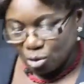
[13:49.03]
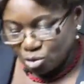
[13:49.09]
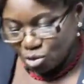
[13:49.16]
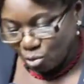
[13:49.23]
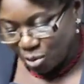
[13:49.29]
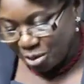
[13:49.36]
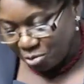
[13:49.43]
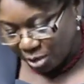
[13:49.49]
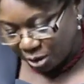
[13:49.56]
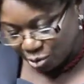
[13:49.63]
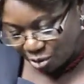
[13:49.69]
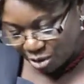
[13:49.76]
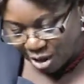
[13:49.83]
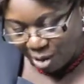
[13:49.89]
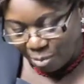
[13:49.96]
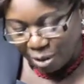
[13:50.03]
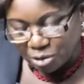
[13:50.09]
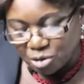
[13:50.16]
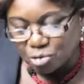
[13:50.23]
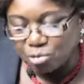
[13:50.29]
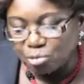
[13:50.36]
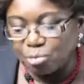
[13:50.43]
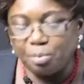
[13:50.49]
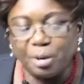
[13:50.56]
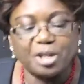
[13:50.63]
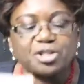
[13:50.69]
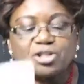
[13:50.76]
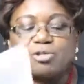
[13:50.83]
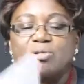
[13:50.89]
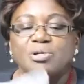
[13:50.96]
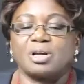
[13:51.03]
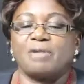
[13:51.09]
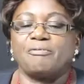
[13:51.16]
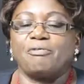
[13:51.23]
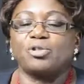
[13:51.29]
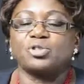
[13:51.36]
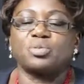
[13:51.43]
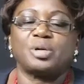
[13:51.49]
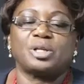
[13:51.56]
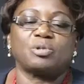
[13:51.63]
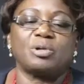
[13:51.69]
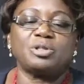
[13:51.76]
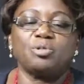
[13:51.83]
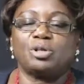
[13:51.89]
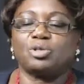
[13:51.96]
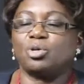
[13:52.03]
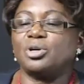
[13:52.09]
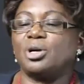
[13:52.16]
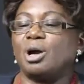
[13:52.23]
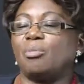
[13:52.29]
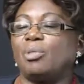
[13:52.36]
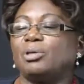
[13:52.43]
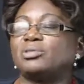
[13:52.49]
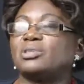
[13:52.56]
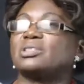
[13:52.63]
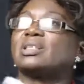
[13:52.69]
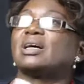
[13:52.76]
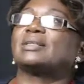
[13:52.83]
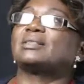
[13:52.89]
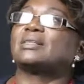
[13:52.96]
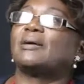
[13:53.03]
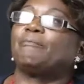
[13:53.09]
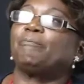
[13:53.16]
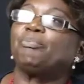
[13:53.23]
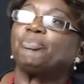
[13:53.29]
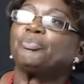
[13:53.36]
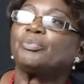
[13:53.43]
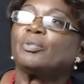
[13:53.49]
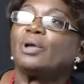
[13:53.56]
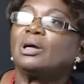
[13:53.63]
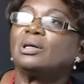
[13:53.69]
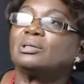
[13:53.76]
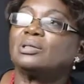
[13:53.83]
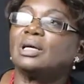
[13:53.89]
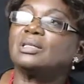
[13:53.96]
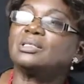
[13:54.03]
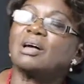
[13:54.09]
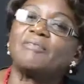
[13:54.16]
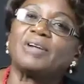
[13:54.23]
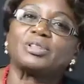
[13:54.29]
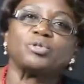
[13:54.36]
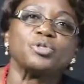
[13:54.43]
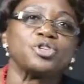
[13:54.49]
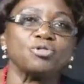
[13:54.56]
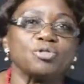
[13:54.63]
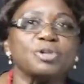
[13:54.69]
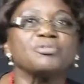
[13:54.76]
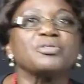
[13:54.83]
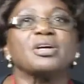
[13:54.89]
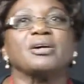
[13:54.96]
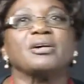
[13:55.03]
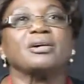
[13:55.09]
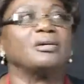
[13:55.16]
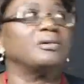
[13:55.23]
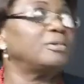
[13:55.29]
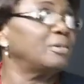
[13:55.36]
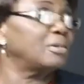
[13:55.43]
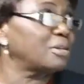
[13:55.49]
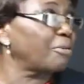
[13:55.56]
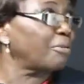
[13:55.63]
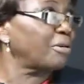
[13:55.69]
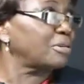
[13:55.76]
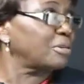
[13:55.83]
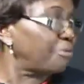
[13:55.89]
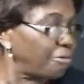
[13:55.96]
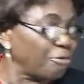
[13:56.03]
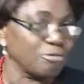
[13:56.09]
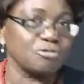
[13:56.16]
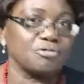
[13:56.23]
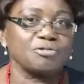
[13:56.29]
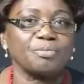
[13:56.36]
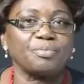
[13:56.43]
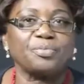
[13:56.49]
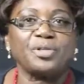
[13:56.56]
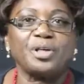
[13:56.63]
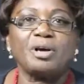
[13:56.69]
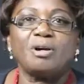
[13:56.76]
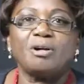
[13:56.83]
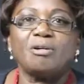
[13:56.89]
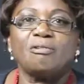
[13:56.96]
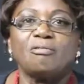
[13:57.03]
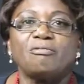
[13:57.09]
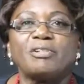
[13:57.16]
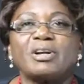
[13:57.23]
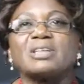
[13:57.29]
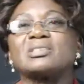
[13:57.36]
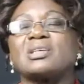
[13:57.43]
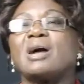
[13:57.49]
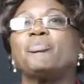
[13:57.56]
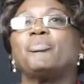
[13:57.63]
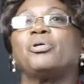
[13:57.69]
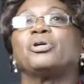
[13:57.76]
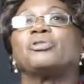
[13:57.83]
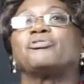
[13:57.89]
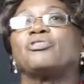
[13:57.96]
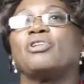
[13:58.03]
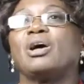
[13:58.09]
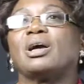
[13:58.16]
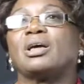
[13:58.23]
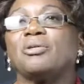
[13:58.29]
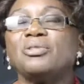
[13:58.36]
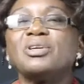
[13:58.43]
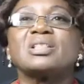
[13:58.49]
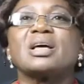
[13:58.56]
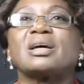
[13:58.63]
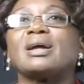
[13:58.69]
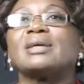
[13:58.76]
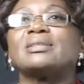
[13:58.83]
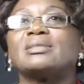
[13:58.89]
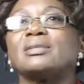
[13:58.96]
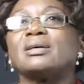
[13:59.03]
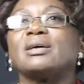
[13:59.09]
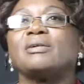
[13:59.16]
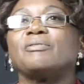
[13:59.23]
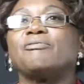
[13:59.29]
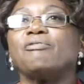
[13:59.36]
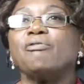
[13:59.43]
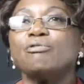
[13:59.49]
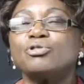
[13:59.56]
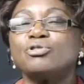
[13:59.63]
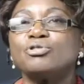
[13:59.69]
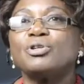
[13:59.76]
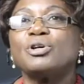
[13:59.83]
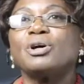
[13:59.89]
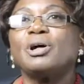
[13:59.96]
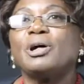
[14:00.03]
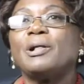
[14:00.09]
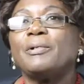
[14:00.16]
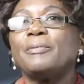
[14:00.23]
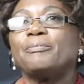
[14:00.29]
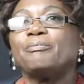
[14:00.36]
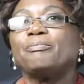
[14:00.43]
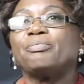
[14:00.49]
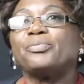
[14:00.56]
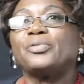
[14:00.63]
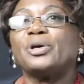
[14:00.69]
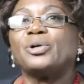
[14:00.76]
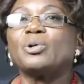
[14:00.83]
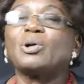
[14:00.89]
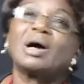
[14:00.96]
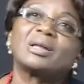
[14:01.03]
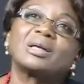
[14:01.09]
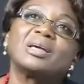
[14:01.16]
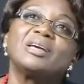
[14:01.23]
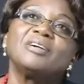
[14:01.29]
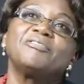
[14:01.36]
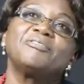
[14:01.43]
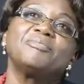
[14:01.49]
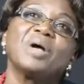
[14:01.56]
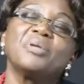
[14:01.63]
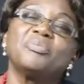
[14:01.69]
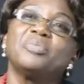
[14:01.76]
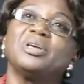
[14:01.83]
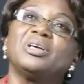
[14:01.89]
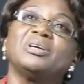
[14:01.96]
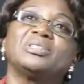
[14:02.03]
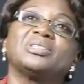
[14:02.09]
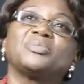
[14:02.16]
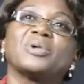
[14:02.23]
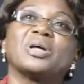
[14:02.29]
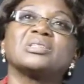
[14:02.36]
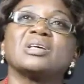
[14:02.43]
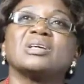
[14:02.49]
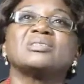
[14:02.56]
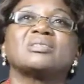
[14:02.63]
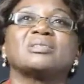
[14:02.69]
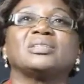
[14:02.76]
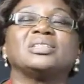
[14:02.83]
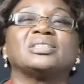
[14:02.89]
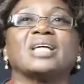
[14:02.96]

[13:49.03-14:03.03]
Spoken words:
So when we are talking about partial reinforcement, what we are talking about is that the interval at which you give the food. For example, if you are giving the rat the food, you can give, maybe it presses 3